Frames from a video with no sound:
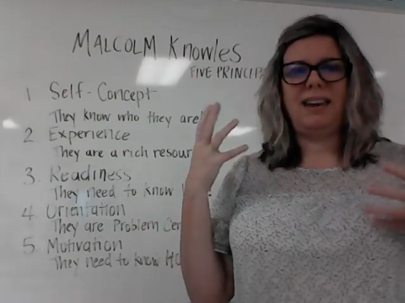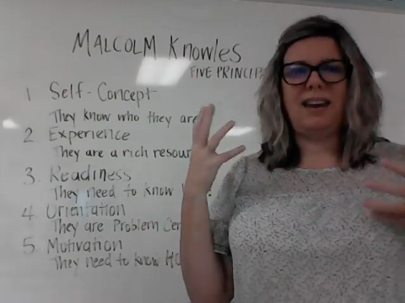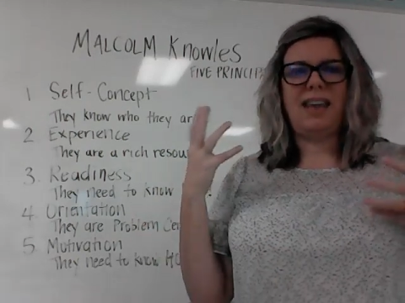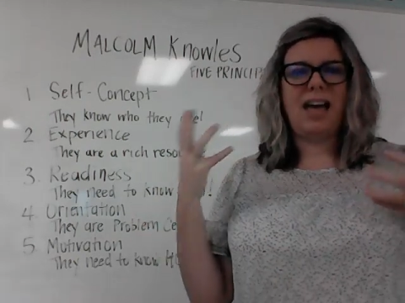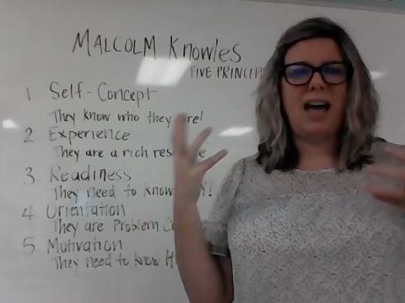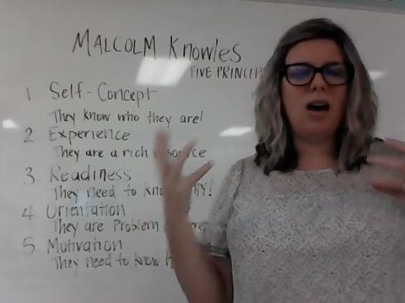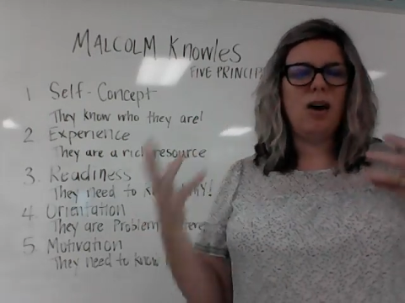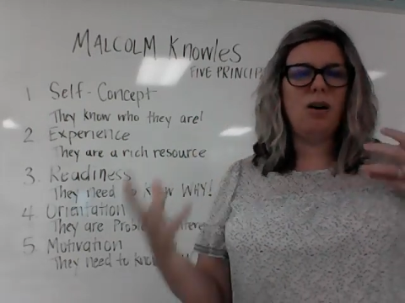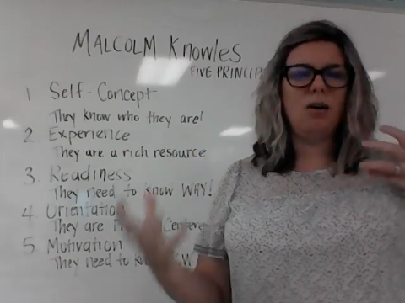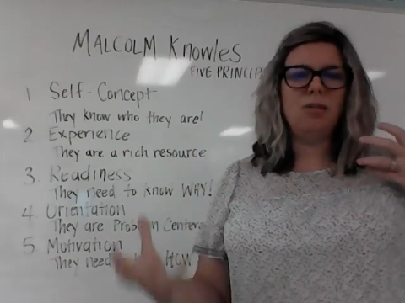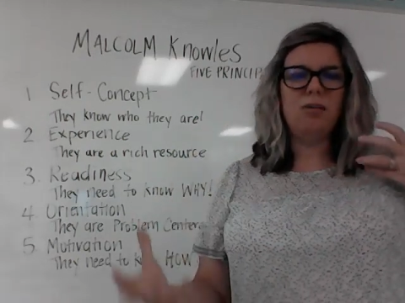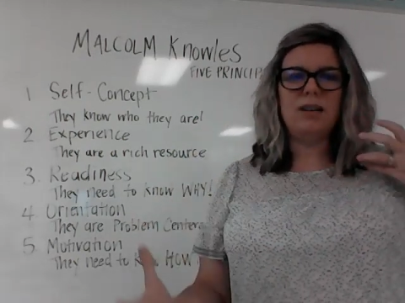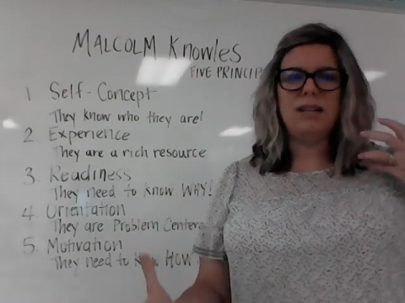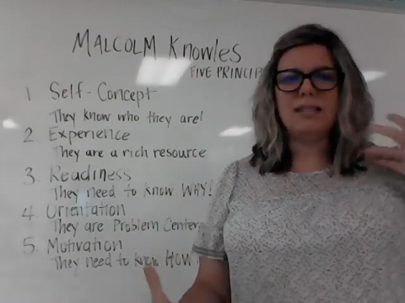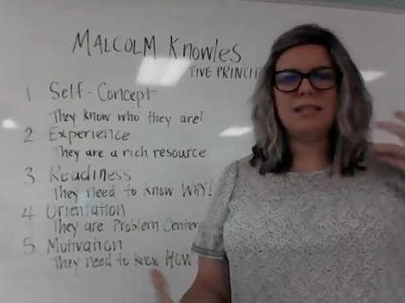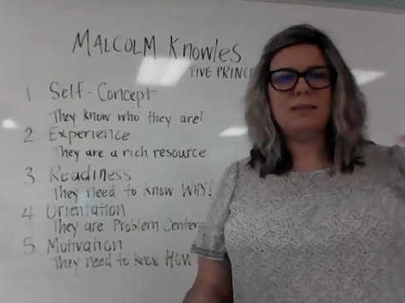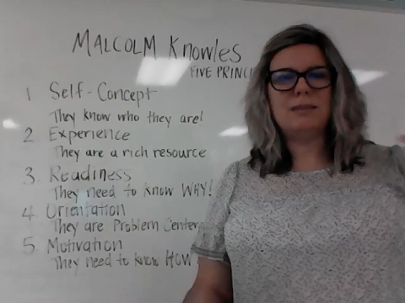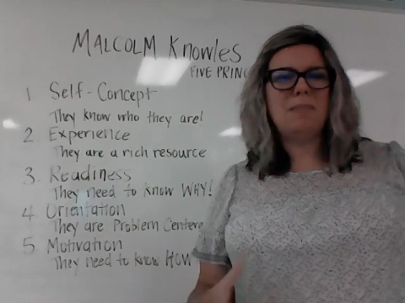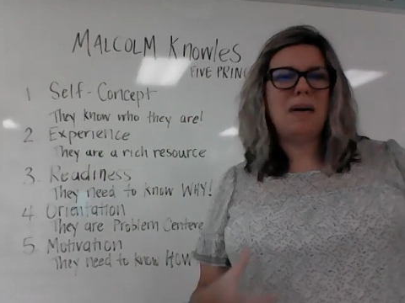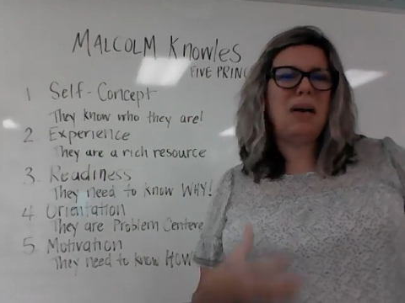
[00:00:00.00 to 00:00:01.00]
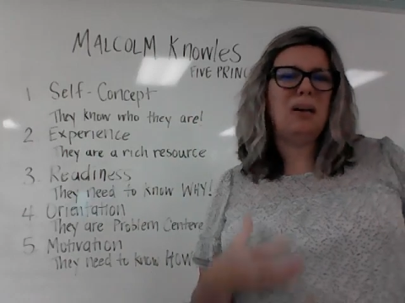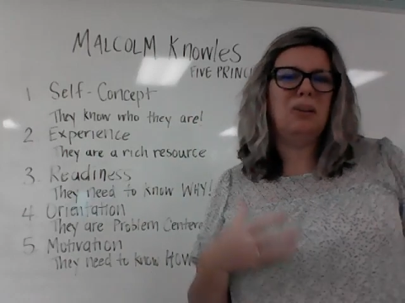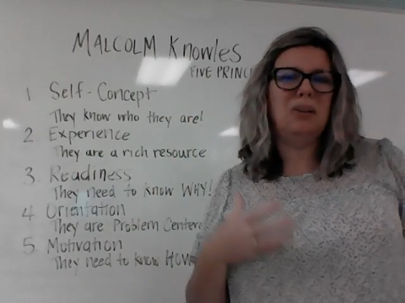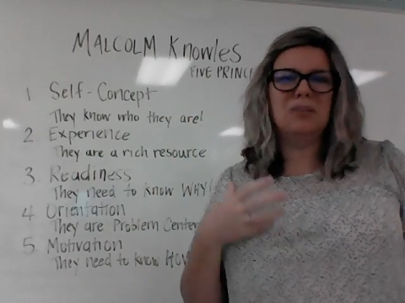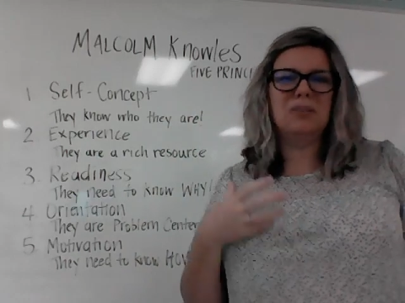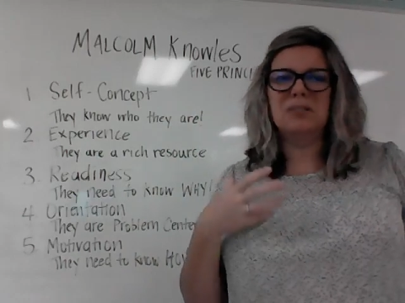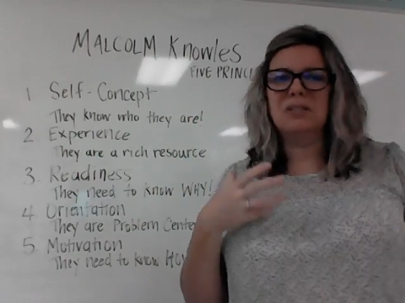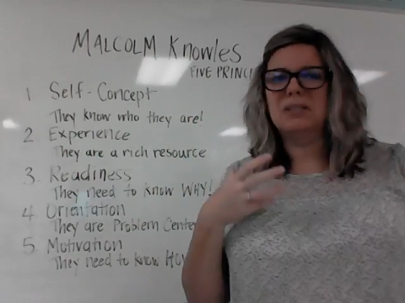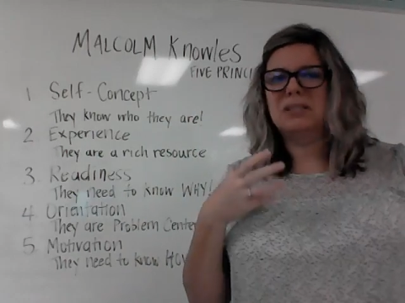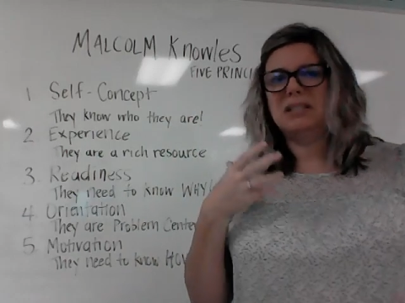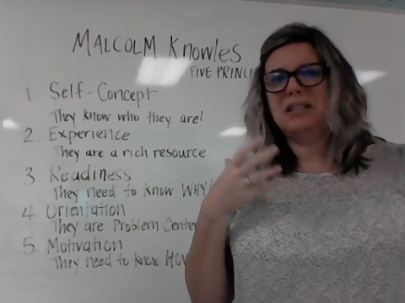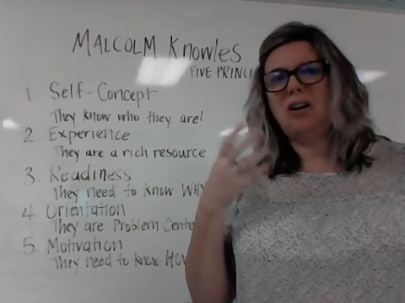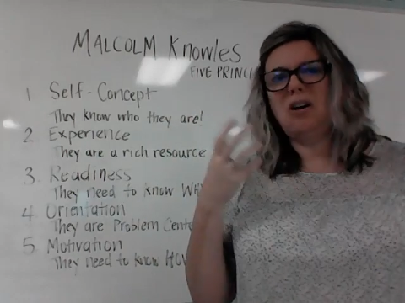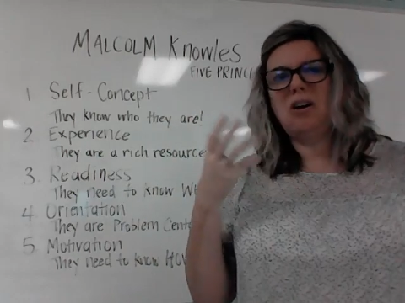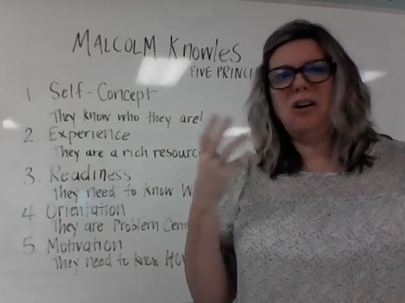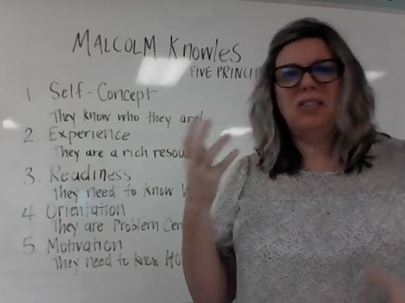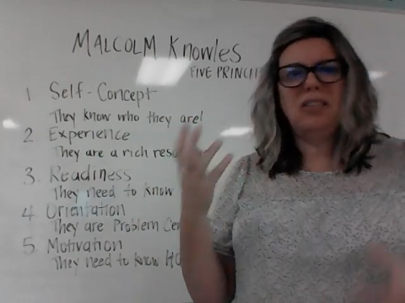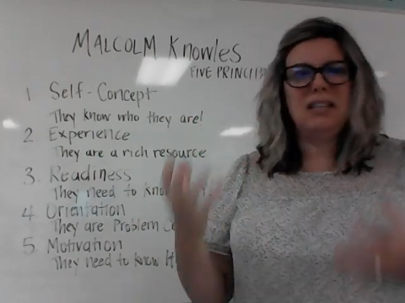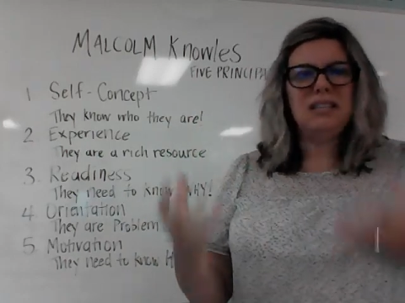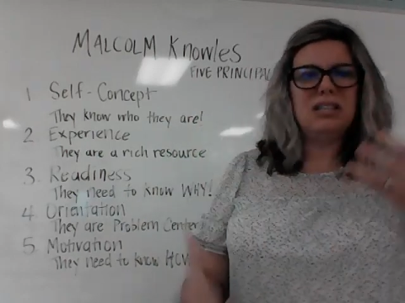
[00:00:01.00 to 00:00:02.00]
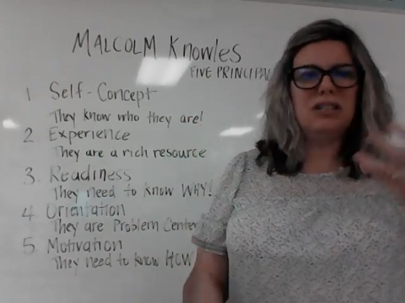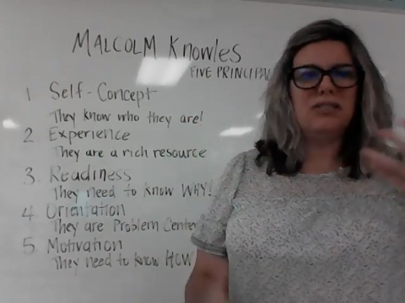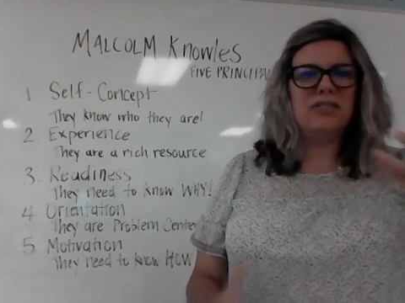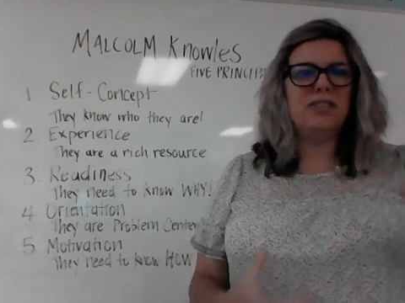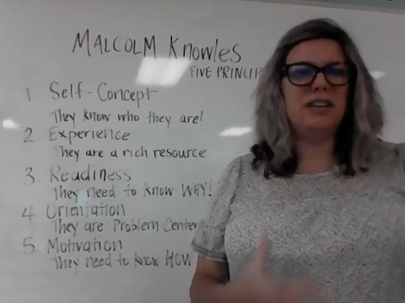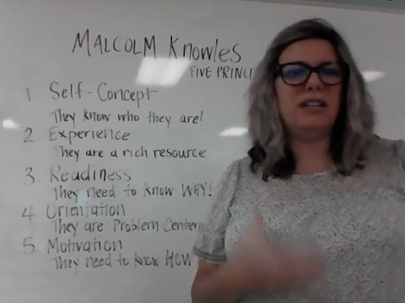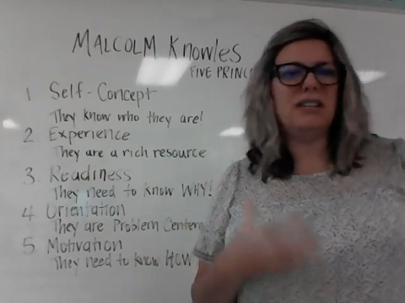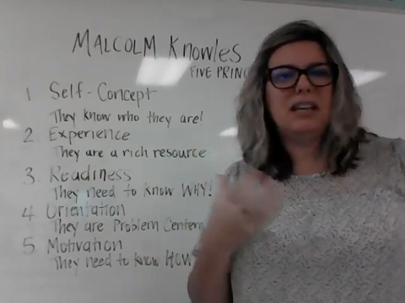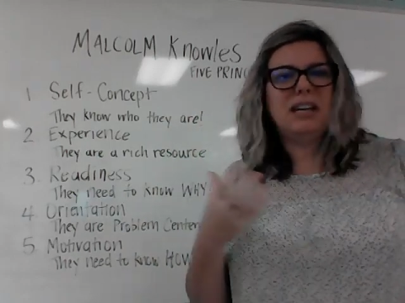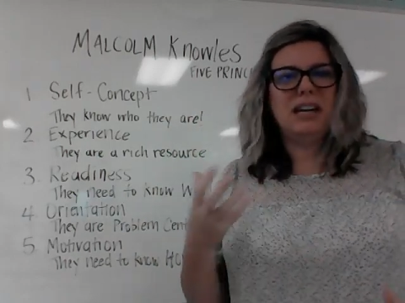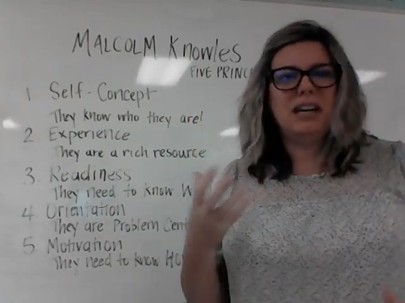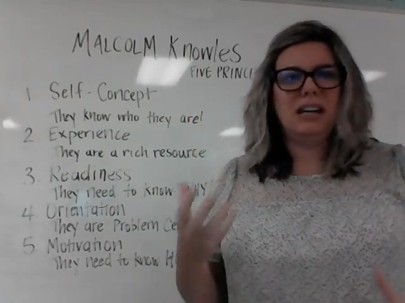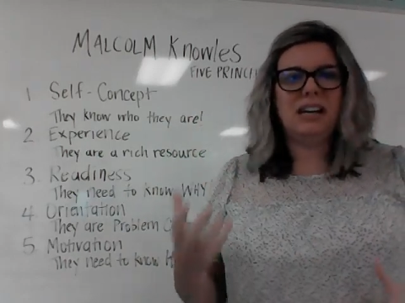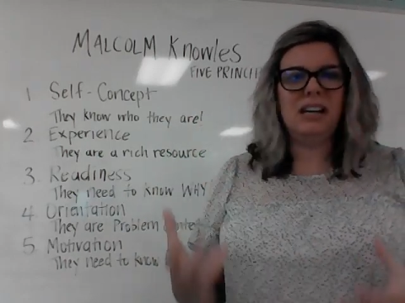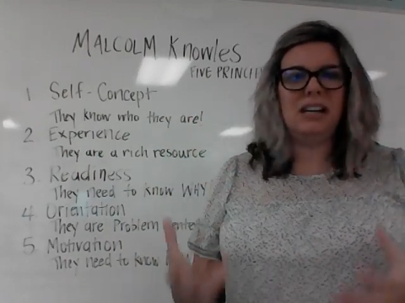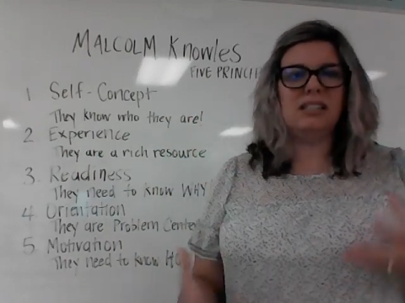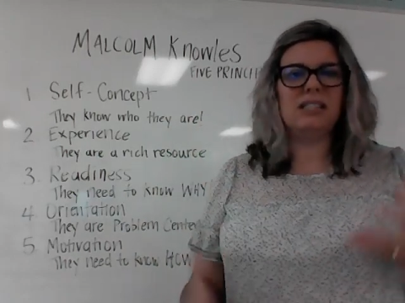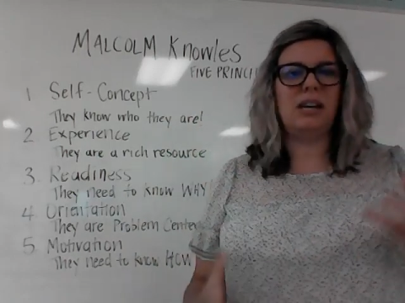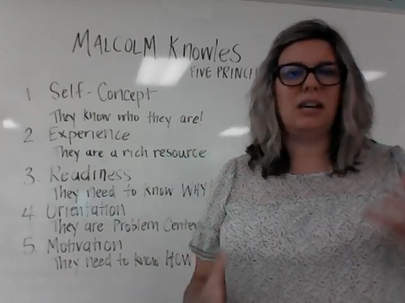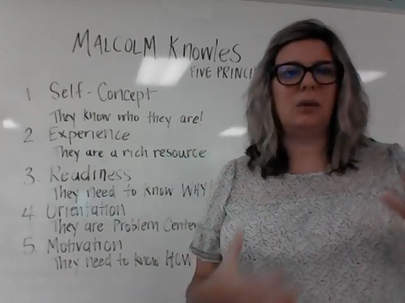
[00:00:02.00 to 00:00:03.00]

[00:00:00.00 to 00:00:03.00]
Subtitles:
how it smells and all these different things.